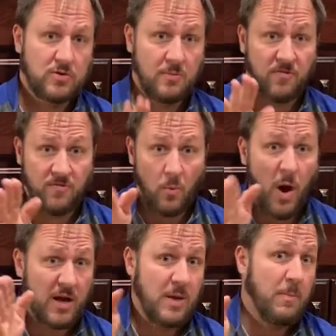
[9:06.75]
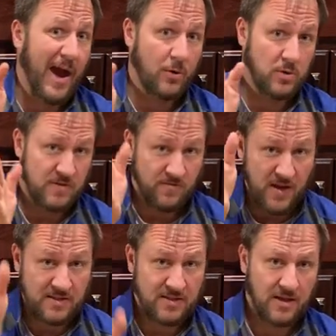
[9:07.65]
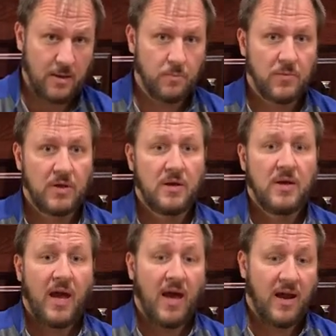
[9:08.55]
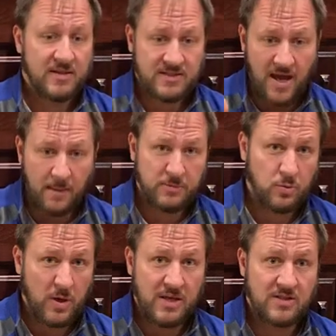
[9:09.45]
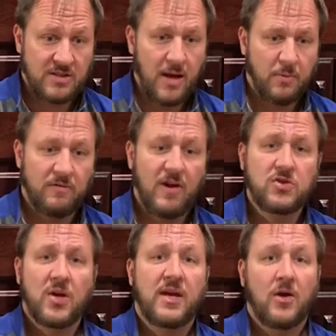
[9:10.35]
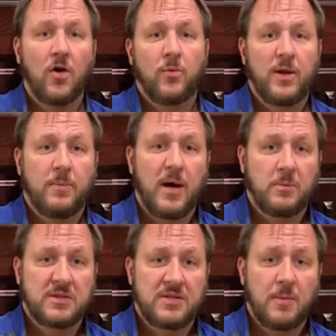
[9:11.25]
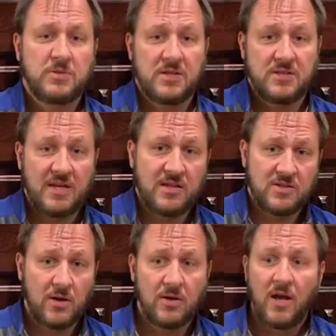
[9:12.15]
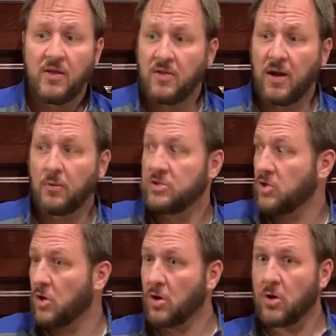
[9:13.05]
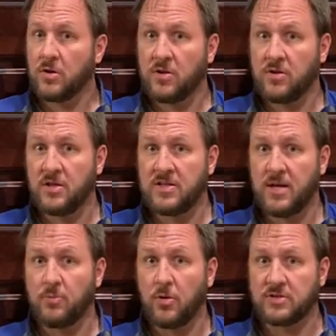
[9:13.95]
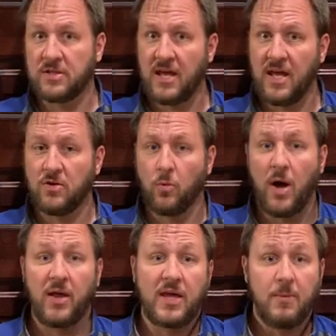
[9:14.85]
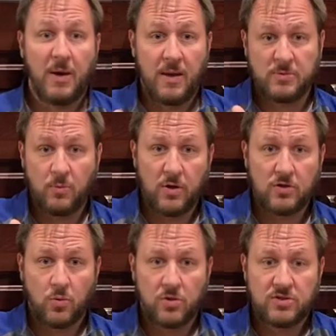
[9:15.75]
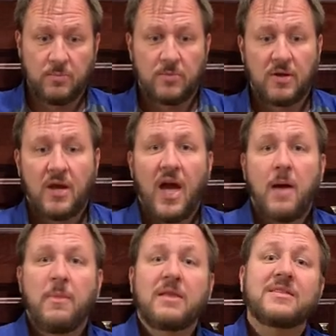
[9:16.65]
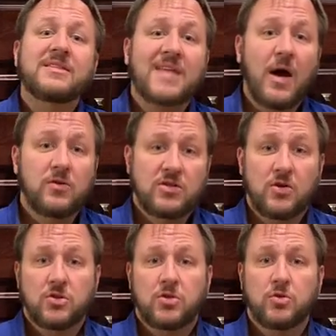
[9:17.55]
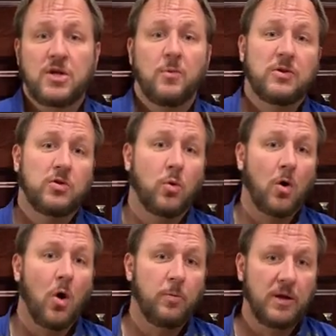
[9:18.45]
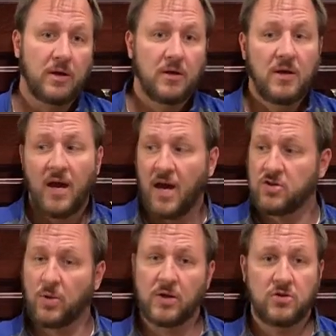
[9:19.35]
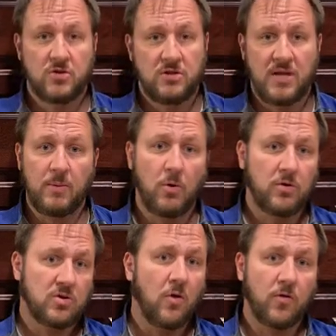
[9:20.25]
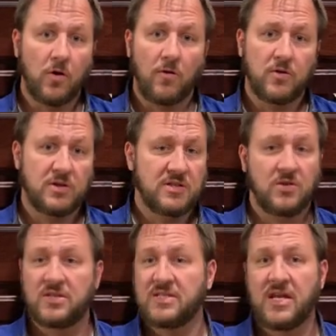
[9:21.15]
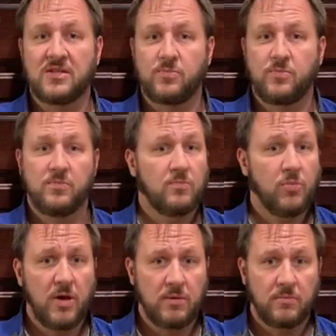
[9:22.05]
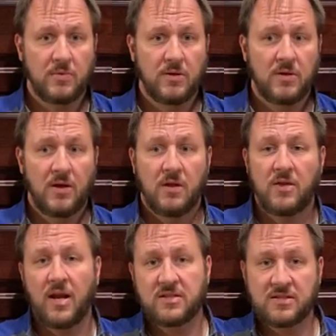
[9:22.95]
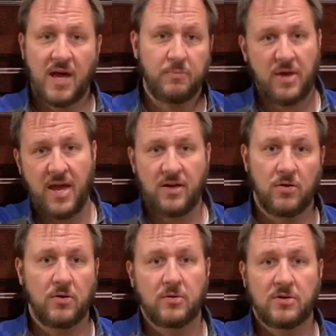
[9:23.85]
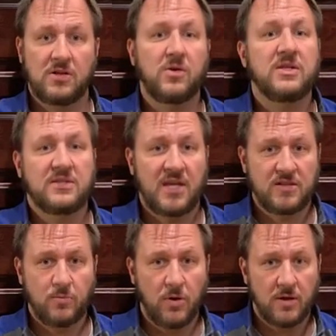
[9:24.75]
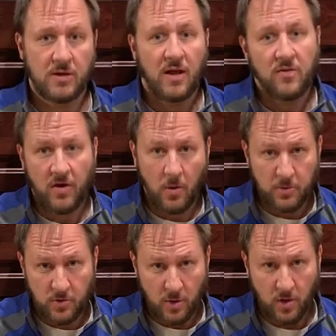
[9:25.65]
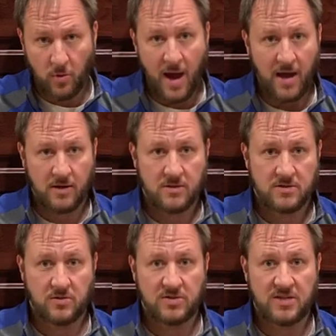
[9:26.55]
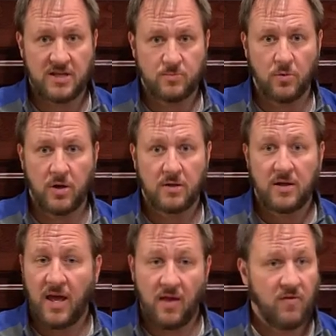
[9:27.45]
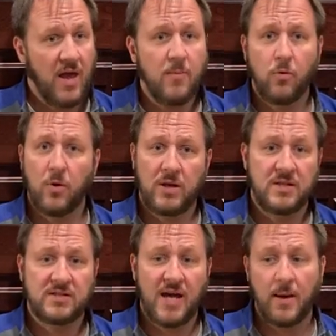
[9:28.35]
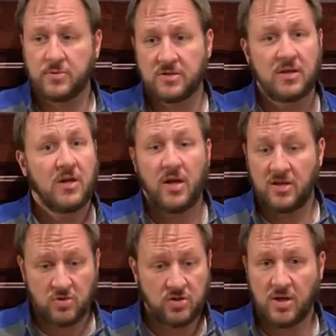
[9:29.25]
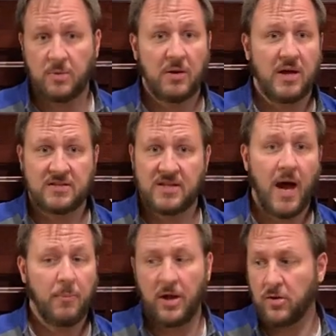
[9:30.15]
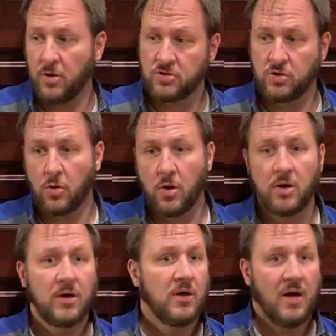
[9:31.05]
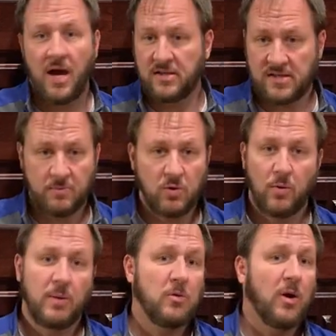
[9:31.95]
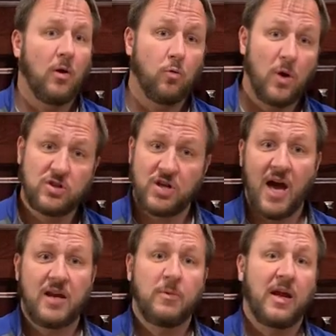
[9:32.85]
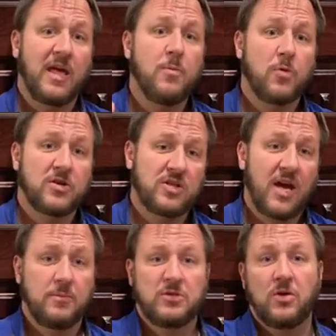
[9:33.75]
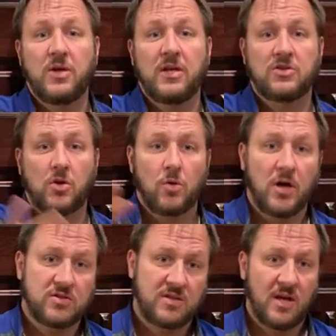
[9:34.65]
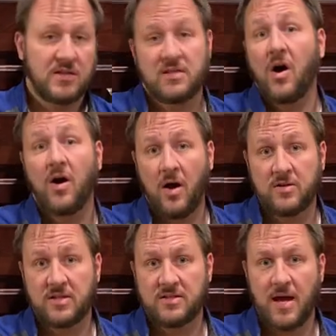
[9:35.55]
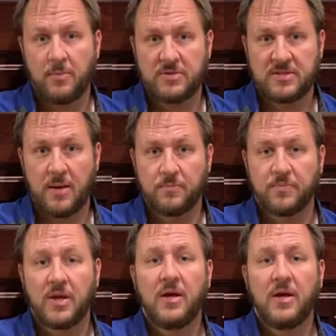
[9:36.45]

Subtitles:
I'm walking backwards, facing him. And I stop between each step. And eventually I get all the way to the bottom of the steps. He stays there. Then I would turn the deadbolt to the handle while I keep my hips pointed towards him and make the sounds that are associated with the door opening. I twig deadbolt over and over until he stays put. Then I slap the handle till he stays put. Then I open the door a crack till he stays put. And if at any point he stops, he starts to come down, I stop, I close the door, I stop doing what I'm doing, I rush at him, and I keep rushing at him until he gets across onto the top of the step.